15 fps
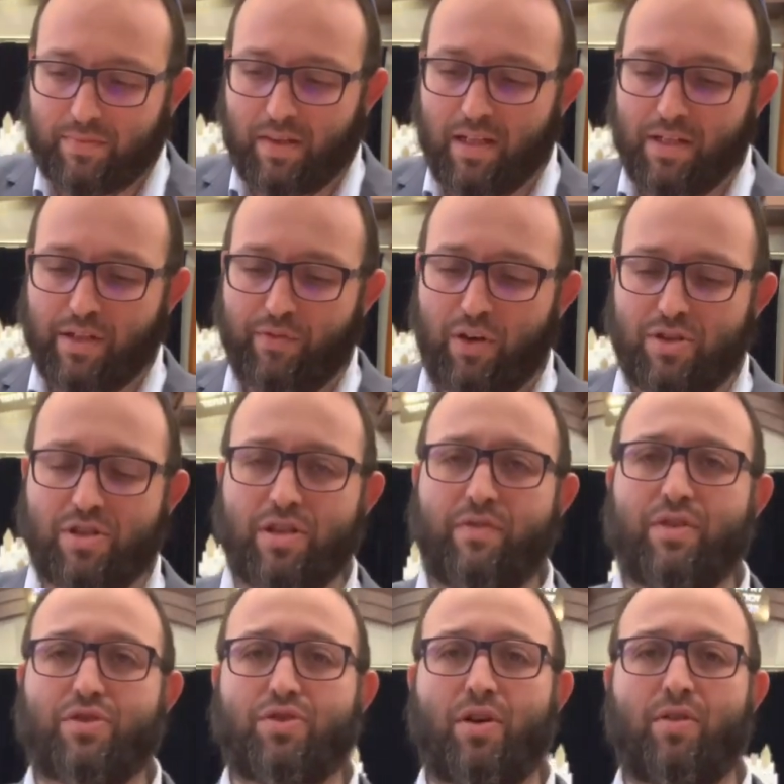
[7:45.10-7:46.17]
verses of the
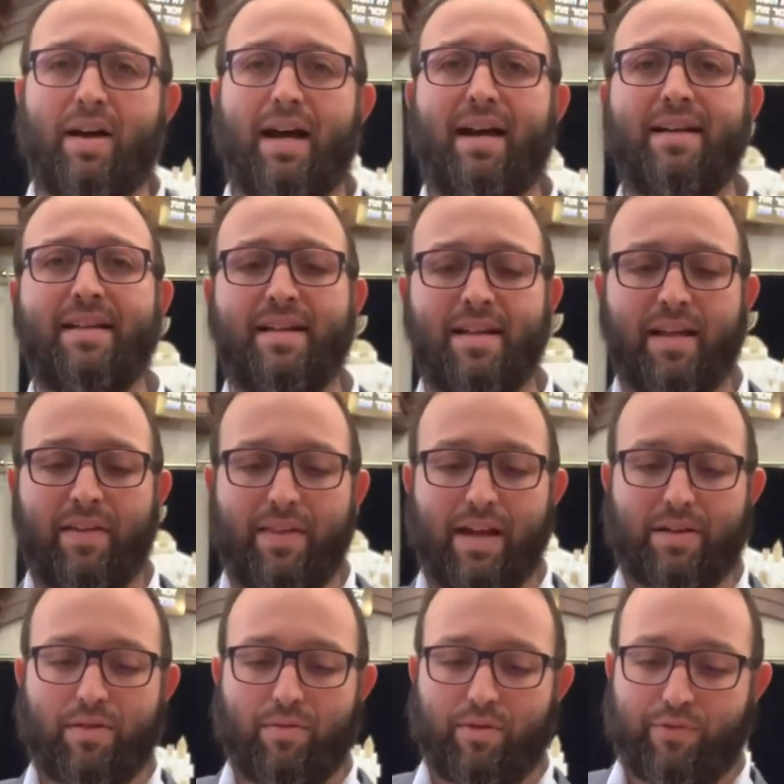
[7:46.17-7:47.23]
Torah that
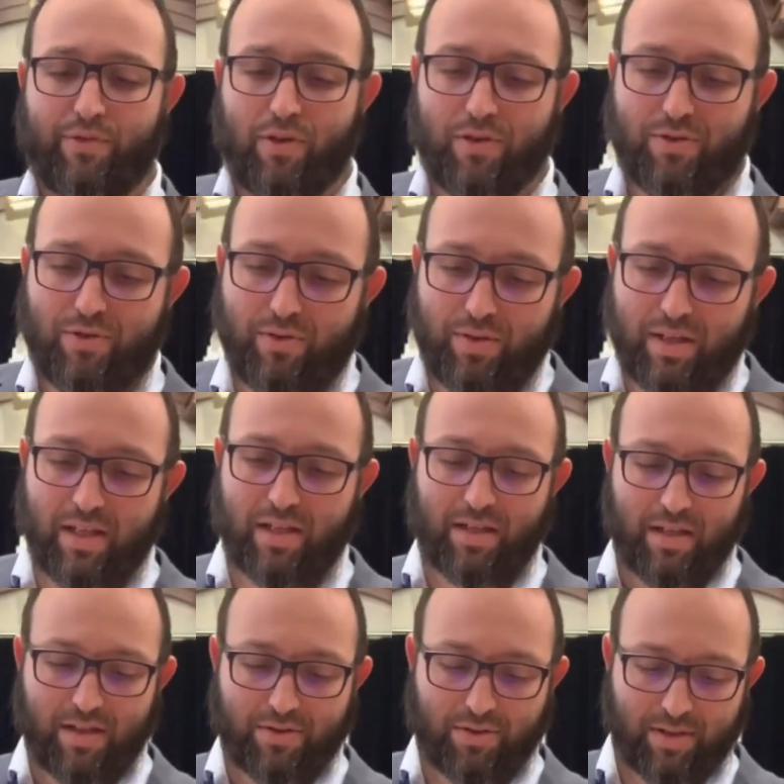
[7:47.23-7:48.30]
refer to the
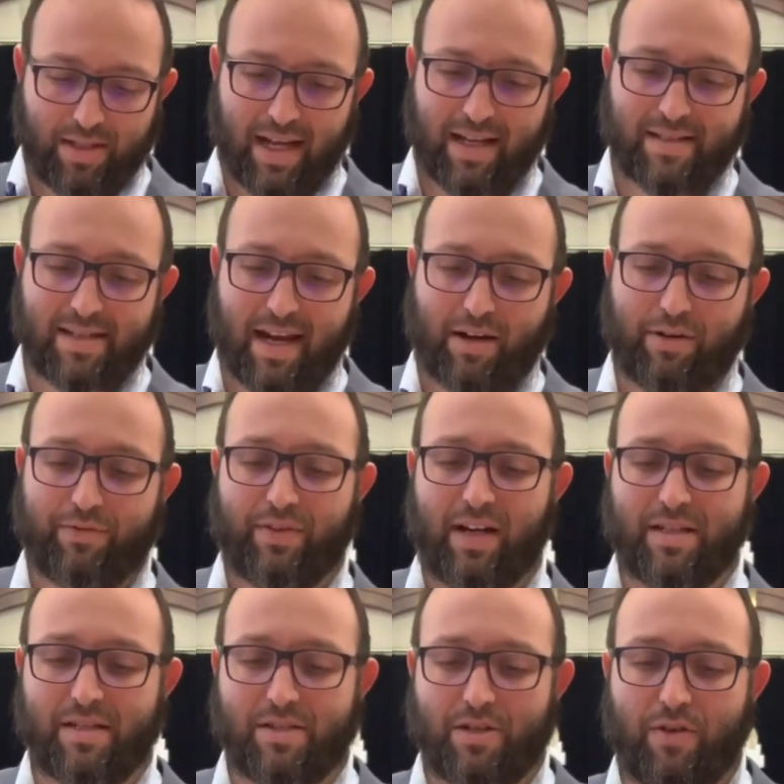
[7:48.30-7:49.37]
todah
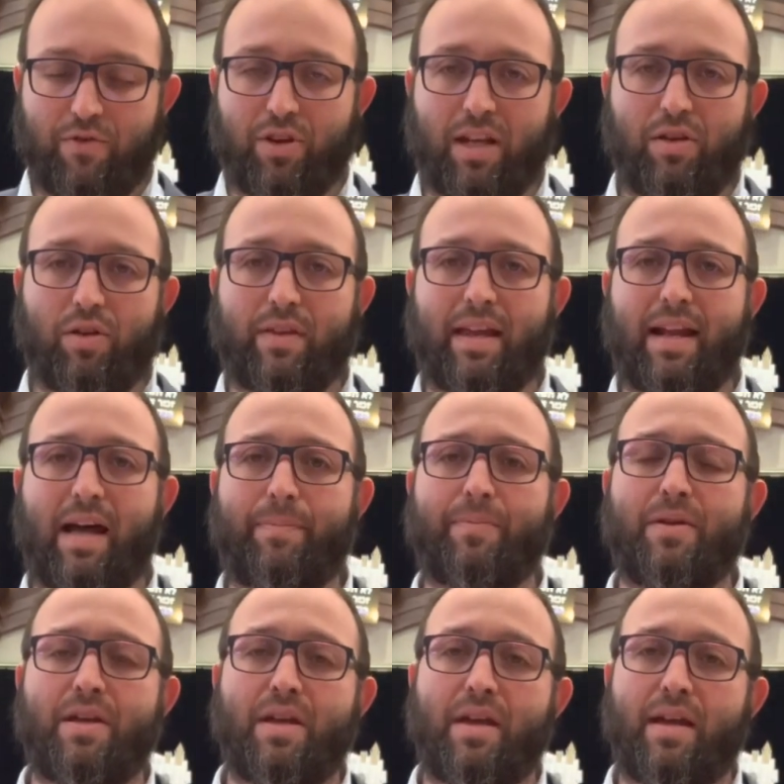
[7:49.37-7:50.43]
sacrifices. So if you can look that up
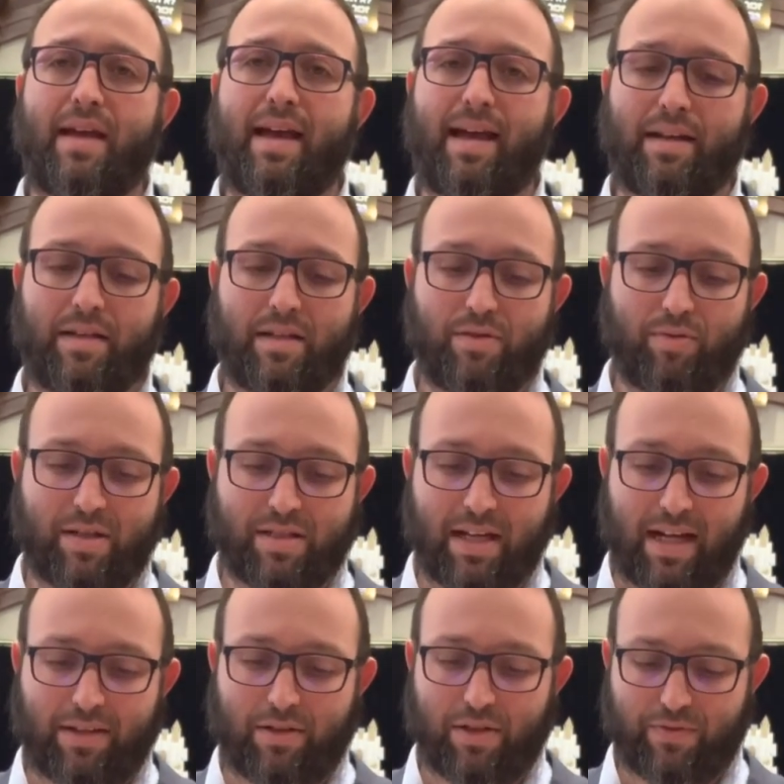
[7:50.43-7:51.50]
and
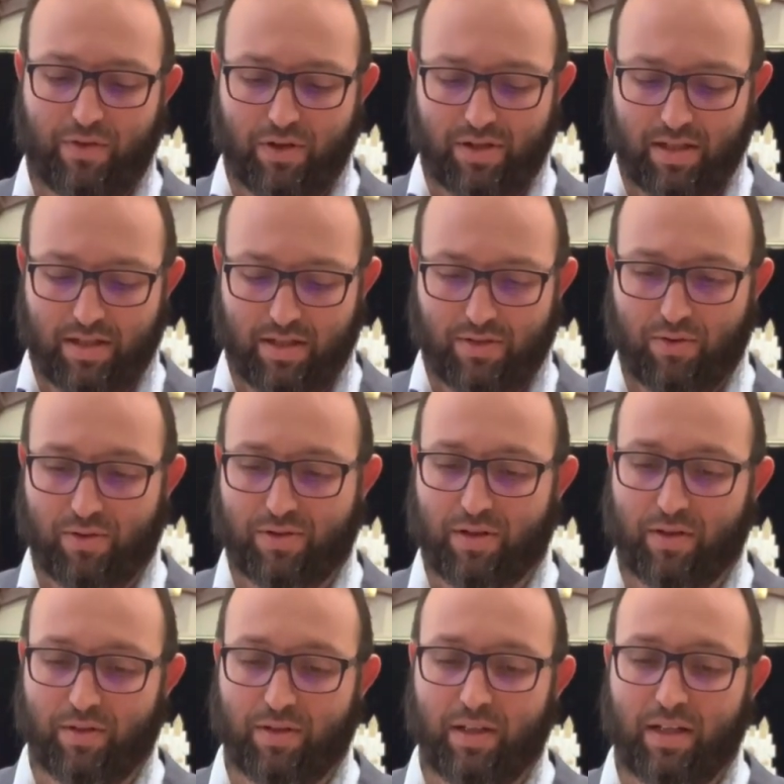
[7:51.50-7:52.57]
recite those verses, it's
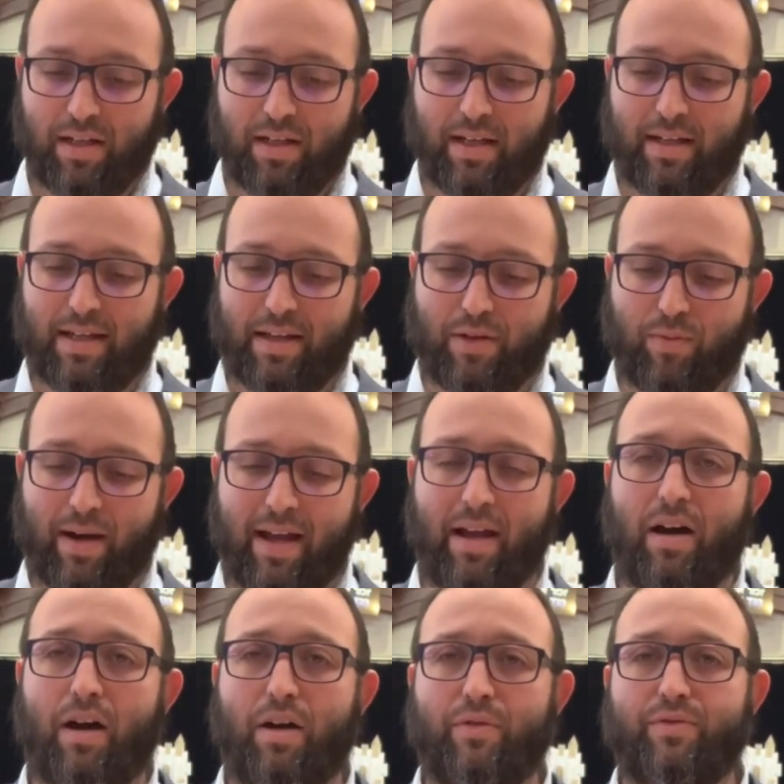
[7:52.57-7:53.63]
also another way
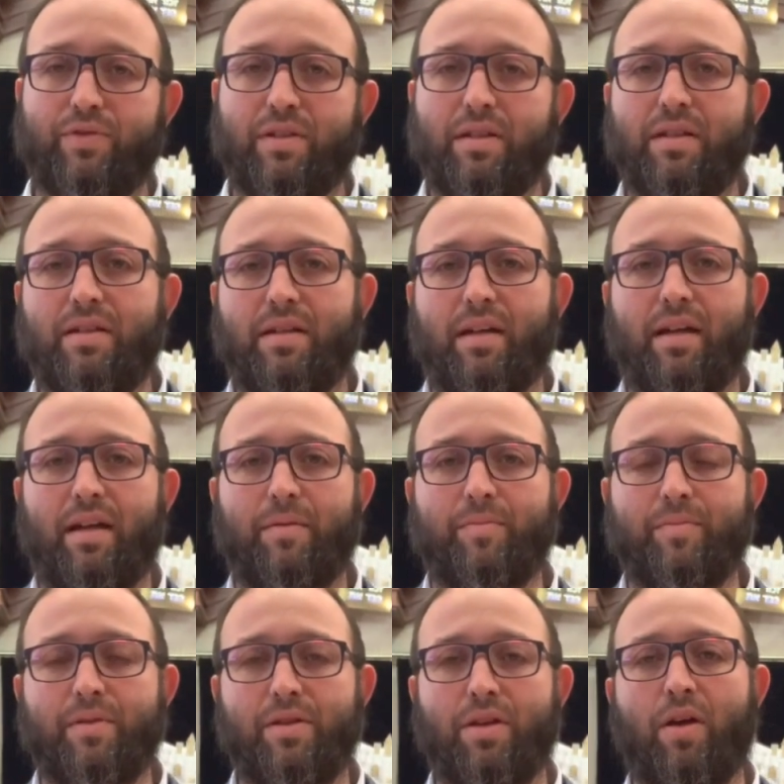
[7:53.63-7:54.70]
of,
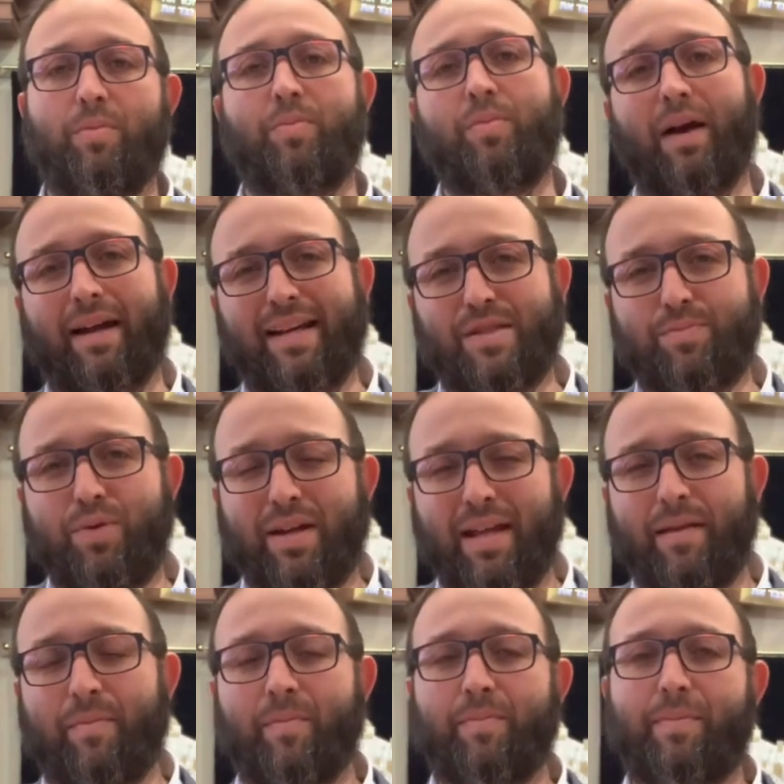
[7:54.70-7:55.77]
you know, I guess
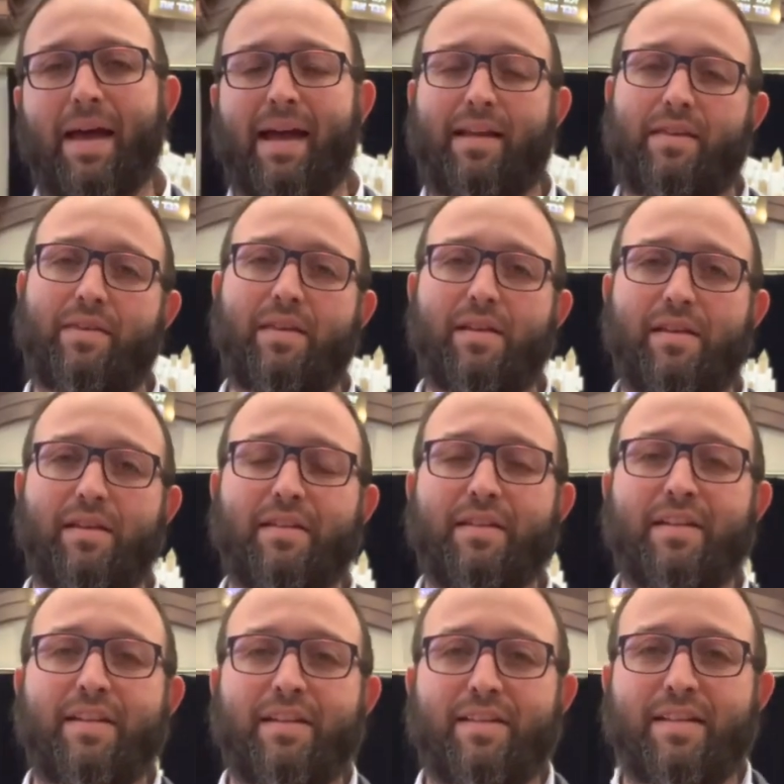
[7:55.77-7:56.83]
bringing back the
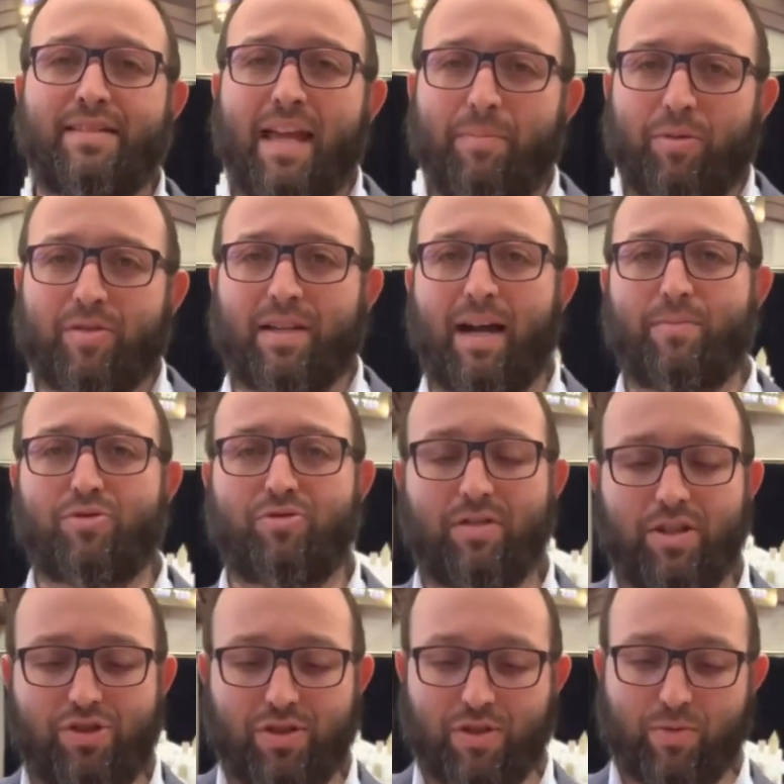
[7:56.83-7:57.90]
temple times
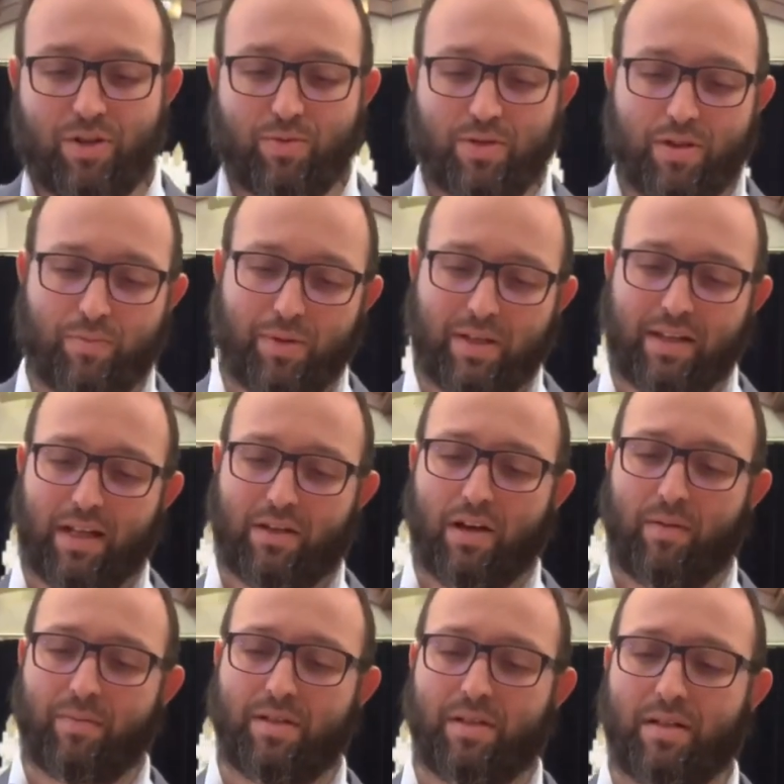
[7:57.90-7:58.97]
traditions, which was to bring that
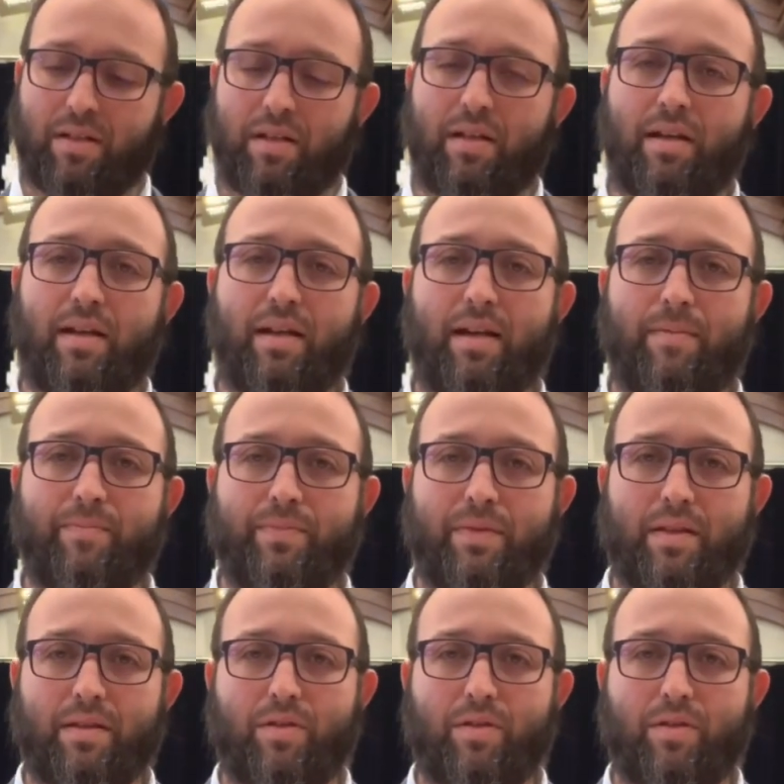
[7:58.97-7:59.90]
common, to